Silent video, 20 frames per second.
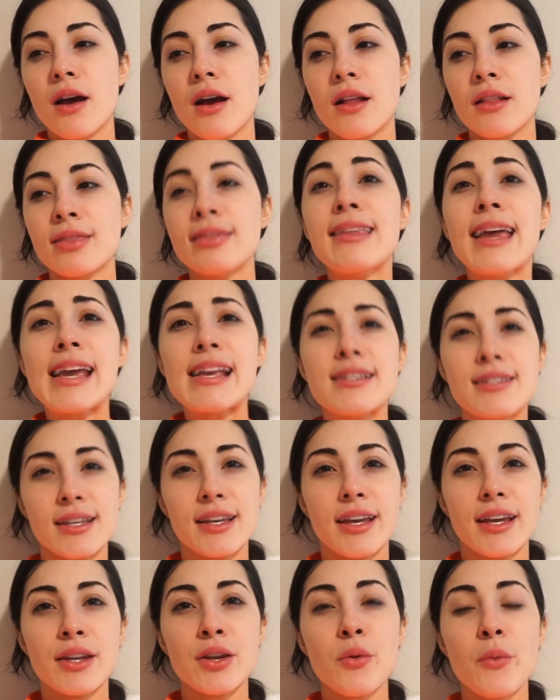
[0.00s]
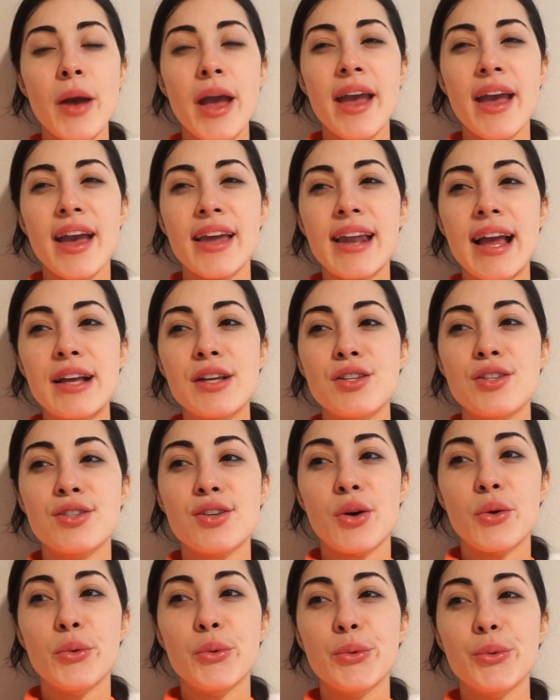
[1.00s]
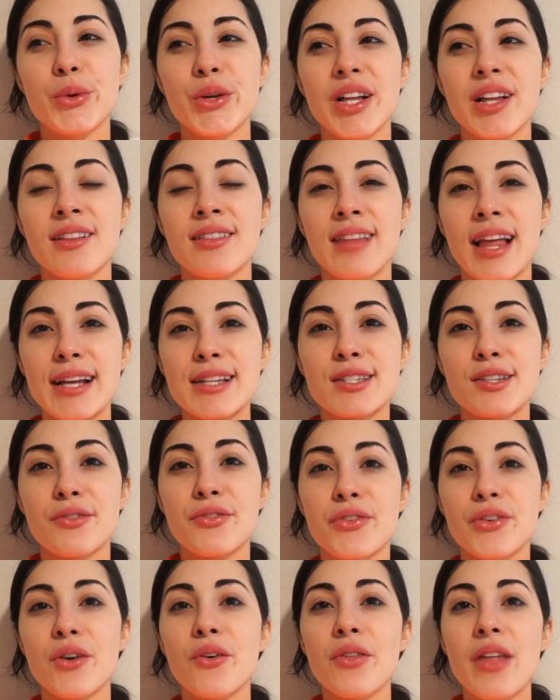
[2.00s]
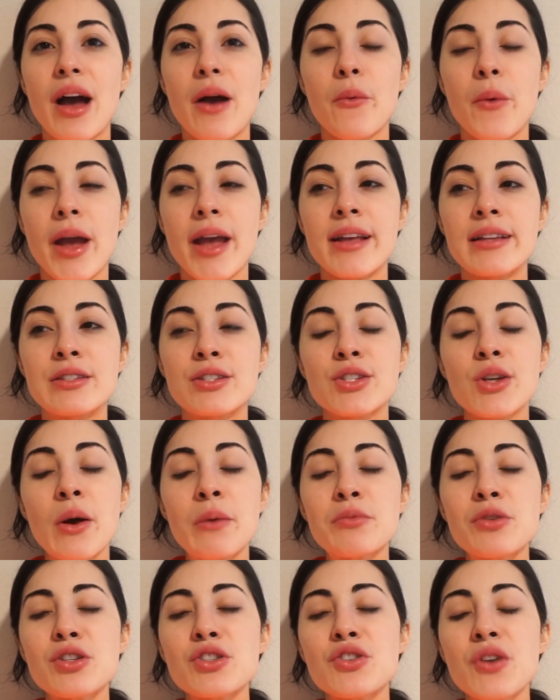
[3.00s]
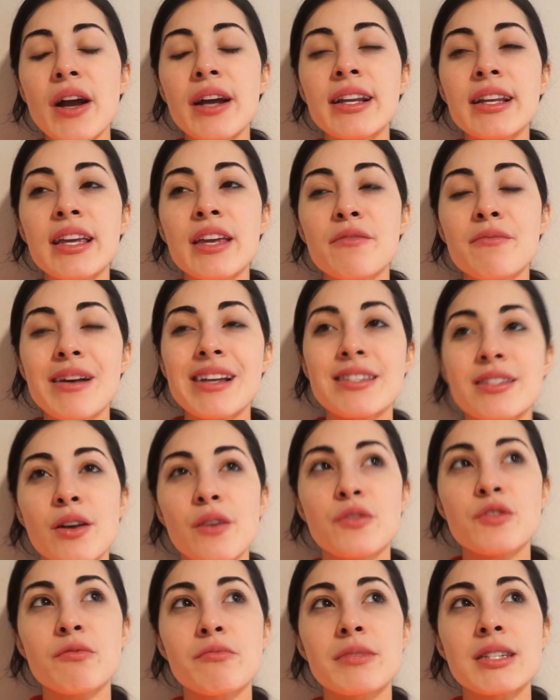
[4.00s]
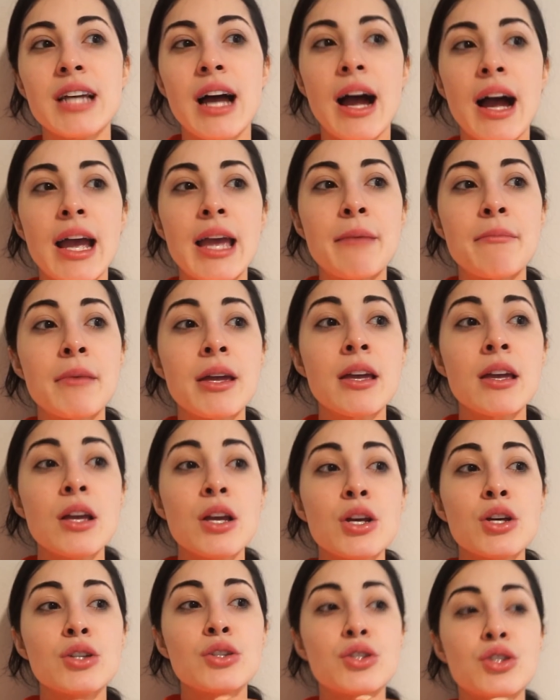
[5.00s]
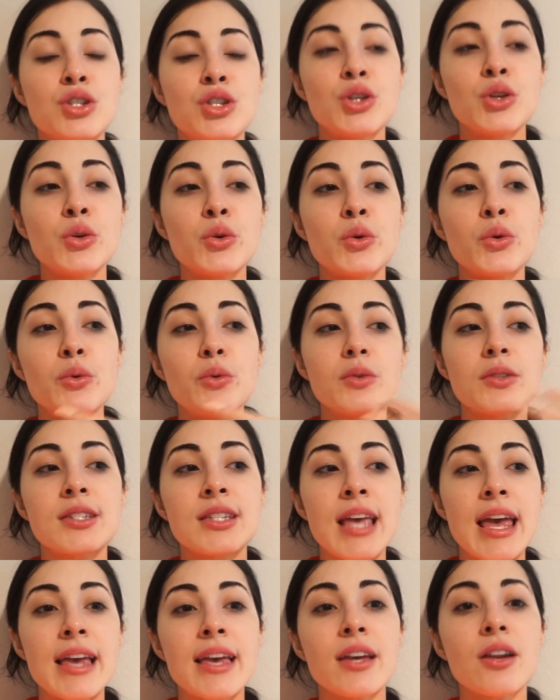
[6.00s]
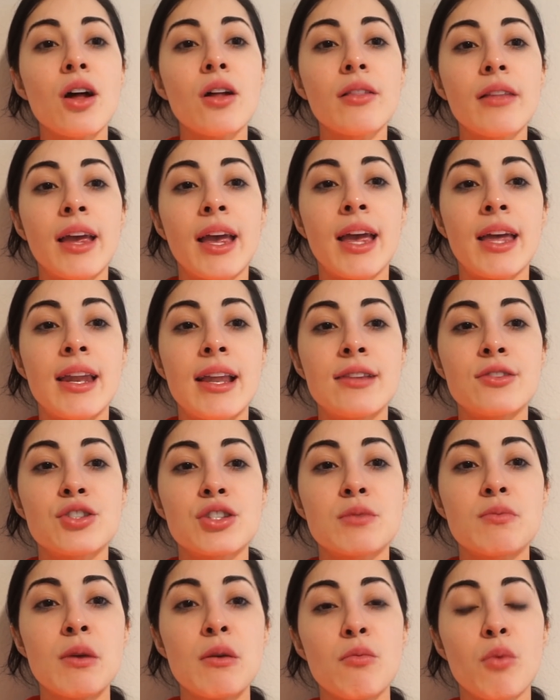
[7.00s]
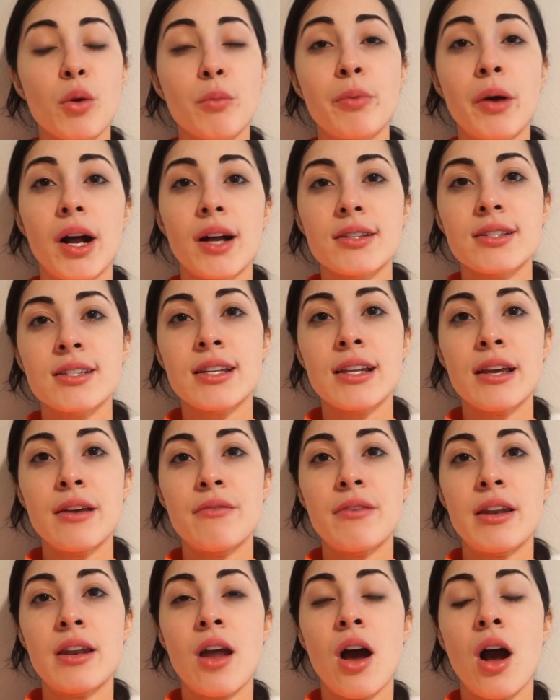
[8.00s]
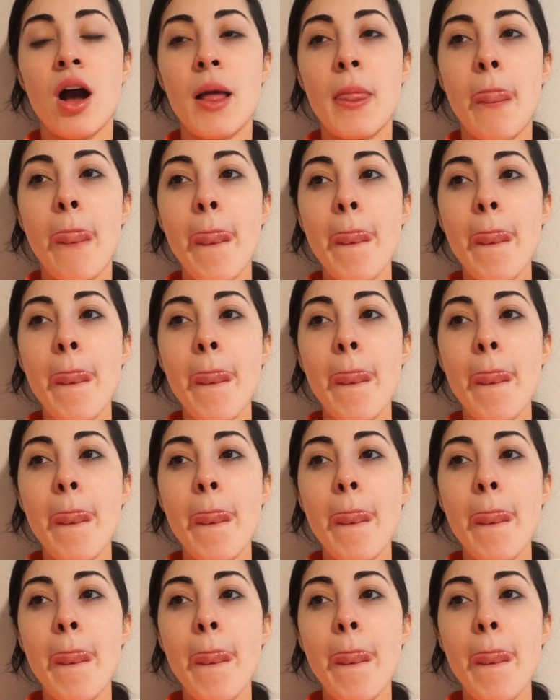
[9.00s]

lazy in a way, and I don't like to feel that way. And so I'm just trying to give myself some time to take it all in and just be more positive and not